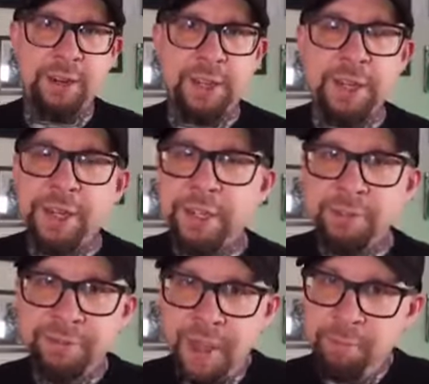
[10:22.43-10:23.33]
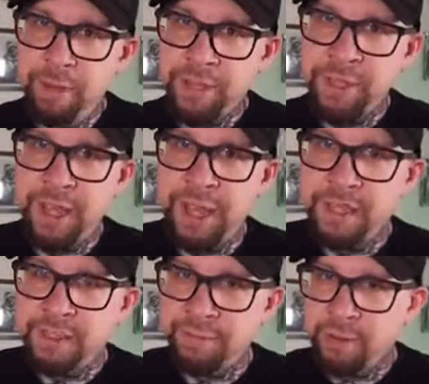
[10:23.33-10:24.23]
You're gonna need your vape budget
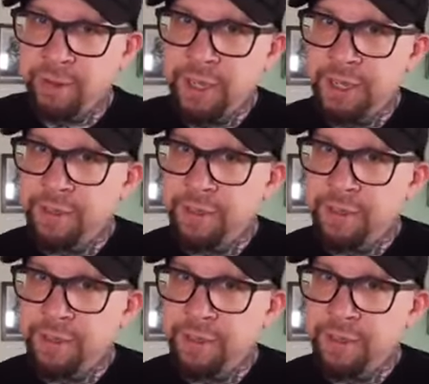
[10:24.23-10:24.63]
hands if you're looking